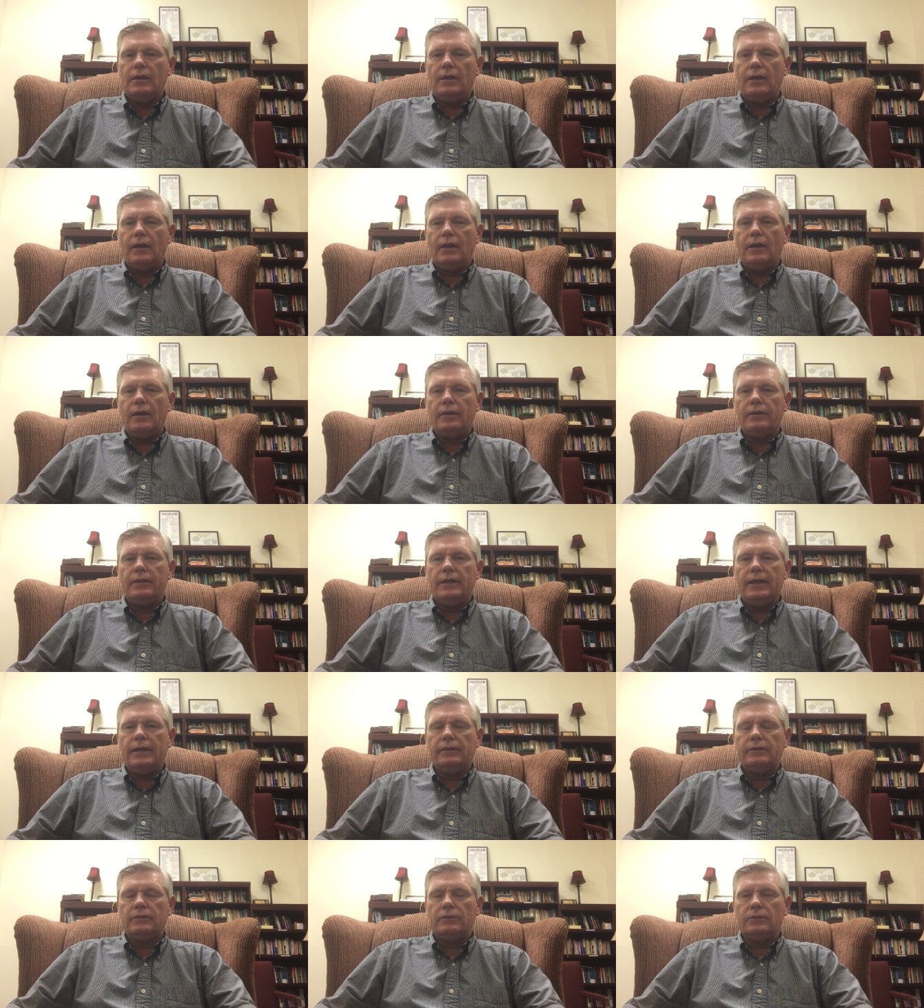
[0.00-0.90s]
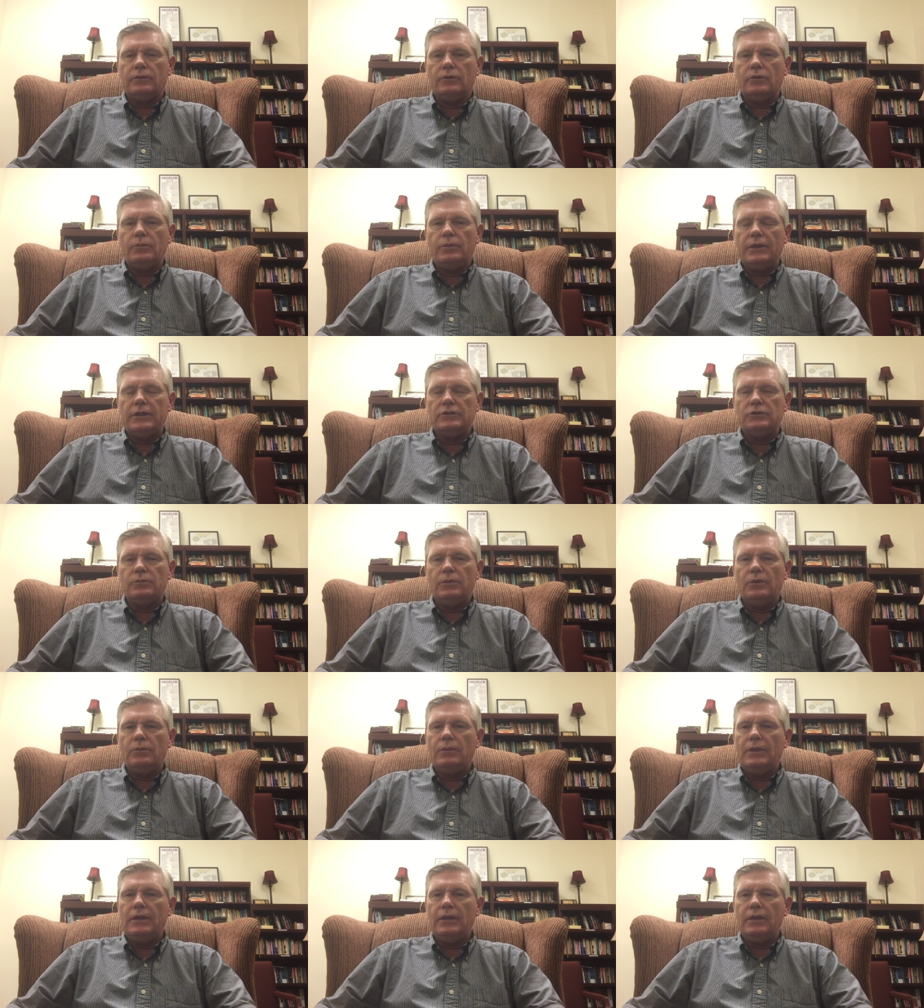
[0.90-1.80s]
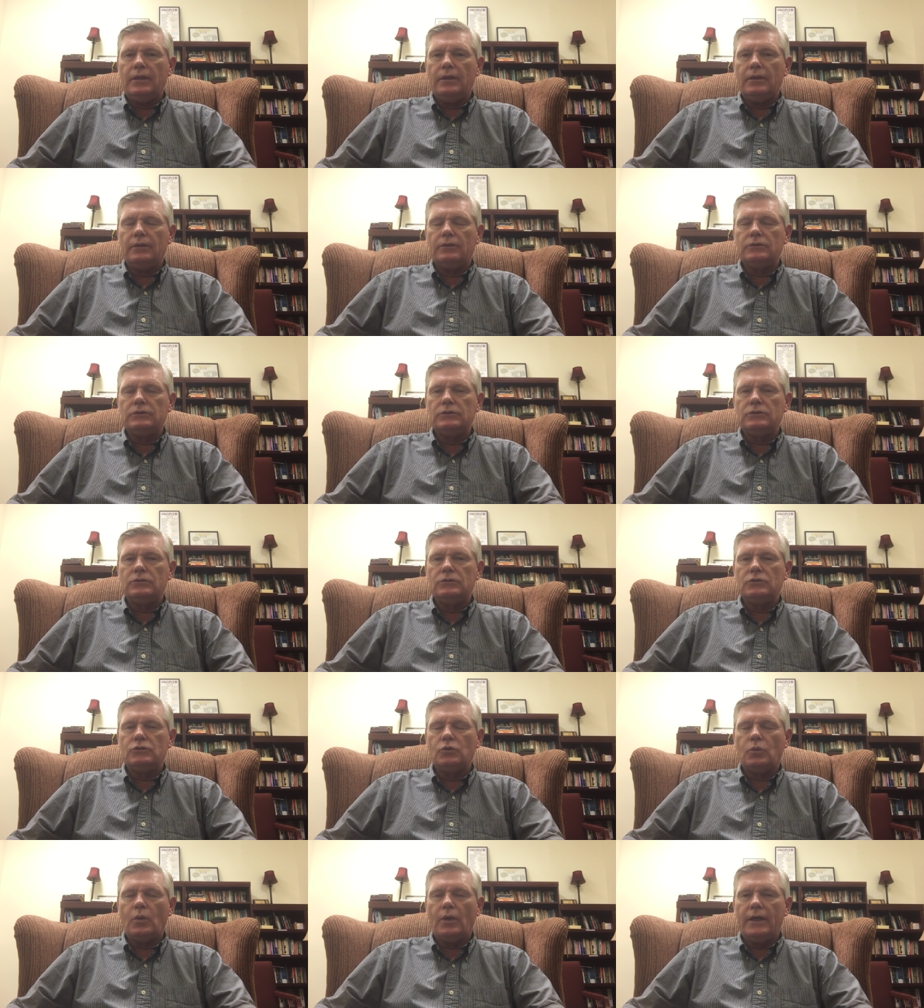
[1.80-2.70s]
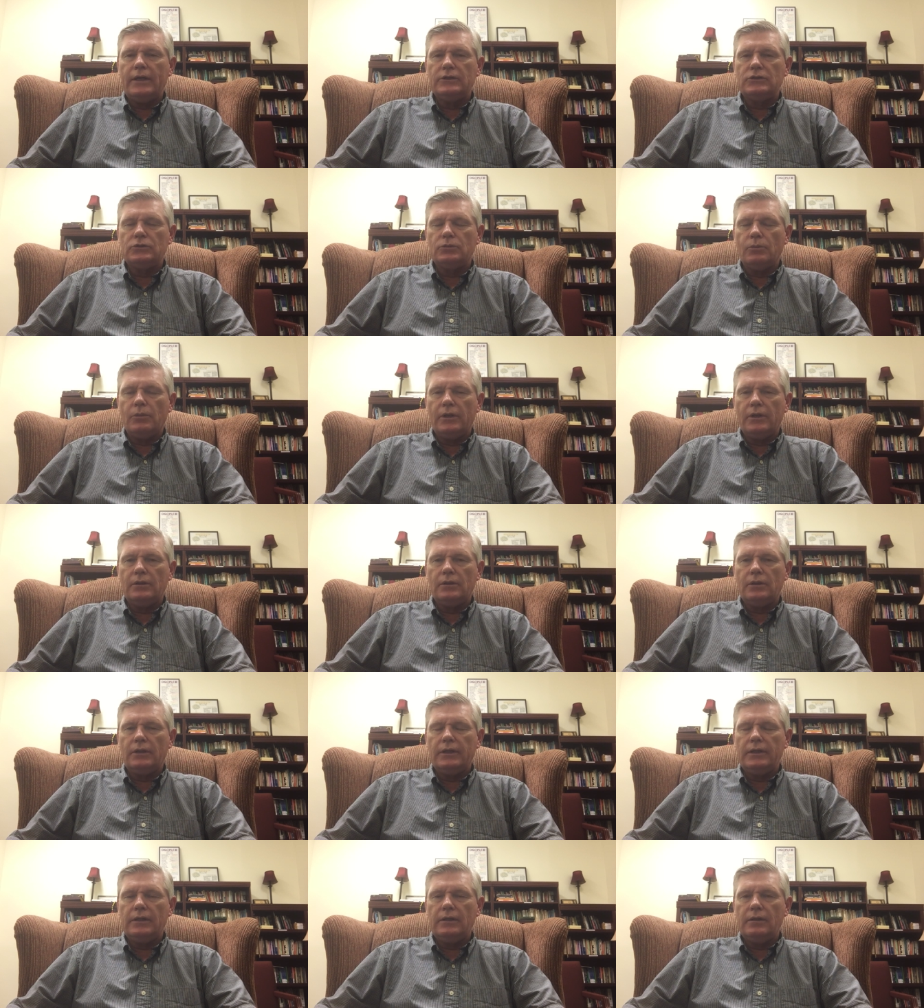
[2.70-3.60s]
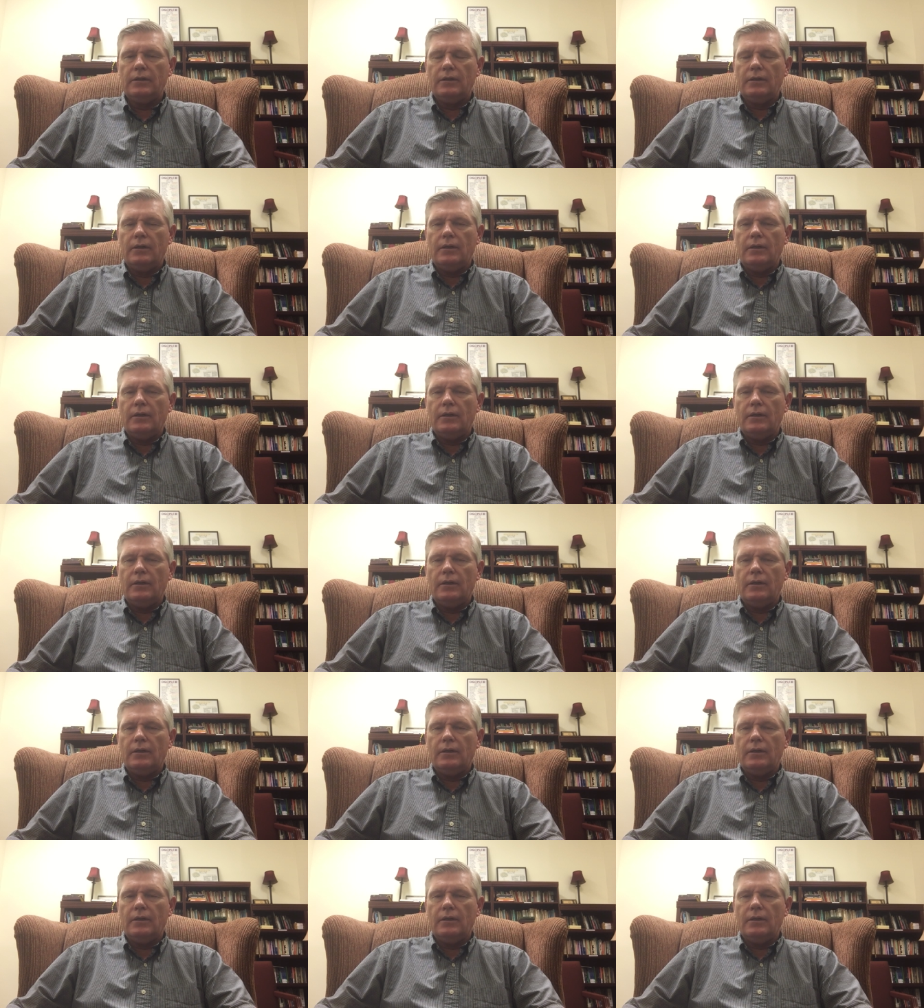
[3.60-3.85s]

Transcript: Uh, that group has been meeting twice monthly.